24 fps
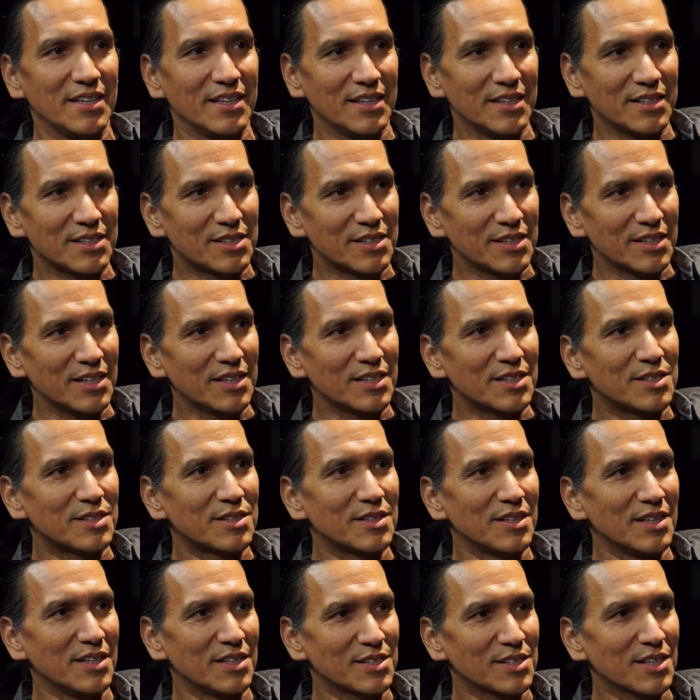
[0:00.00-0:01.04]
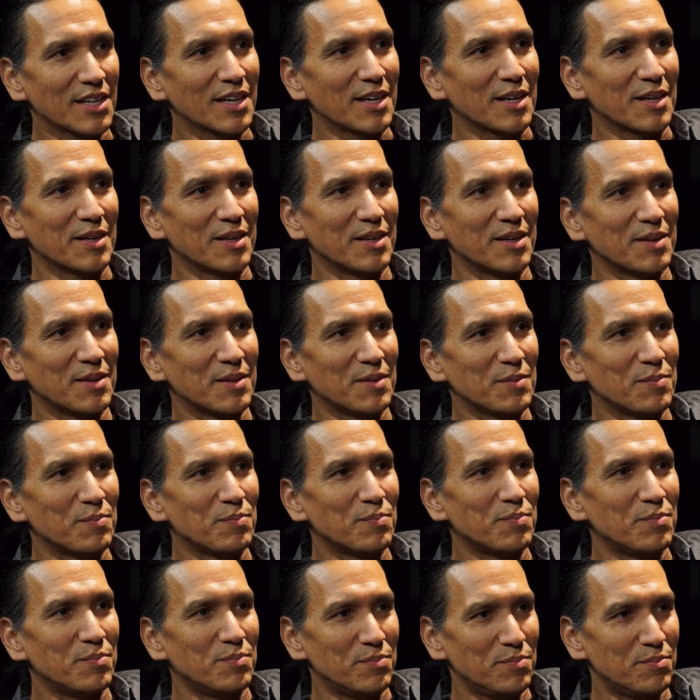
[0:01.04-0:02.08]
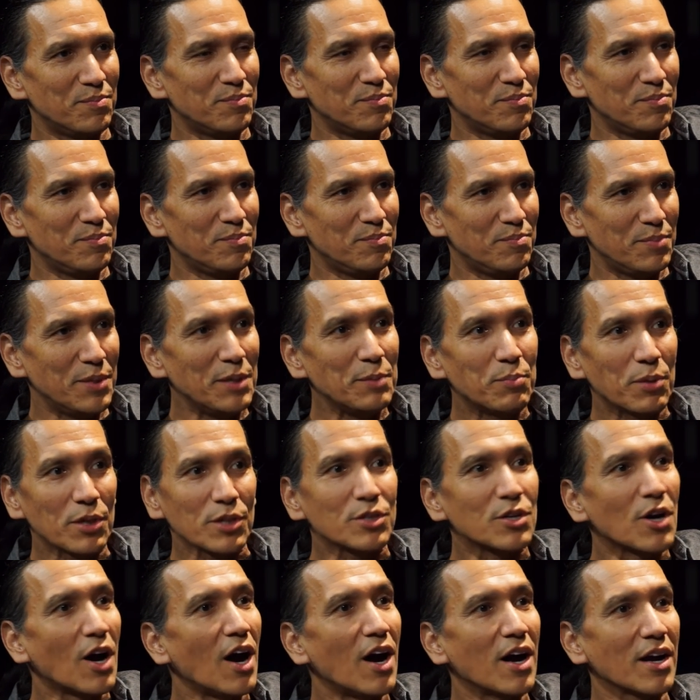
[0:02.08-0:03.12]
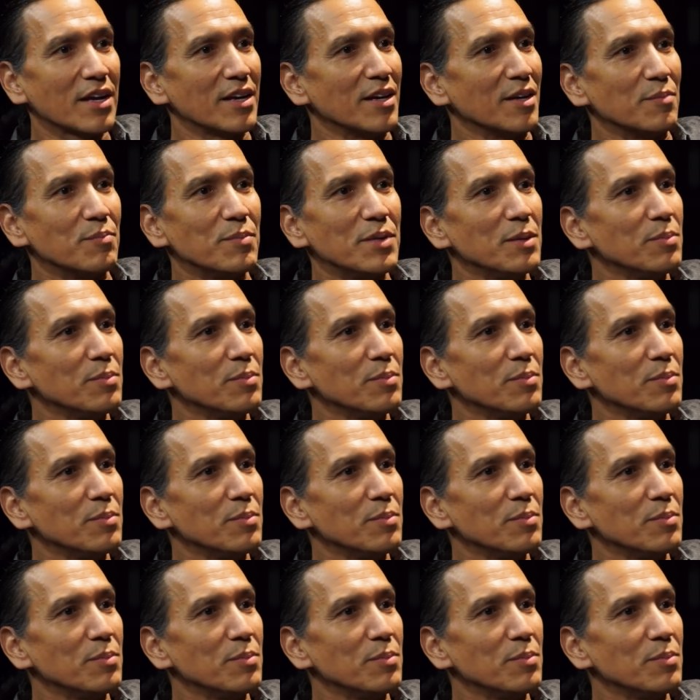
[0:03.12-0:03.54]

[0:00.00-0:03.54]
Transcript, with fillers: It's, it's, it's like people talking,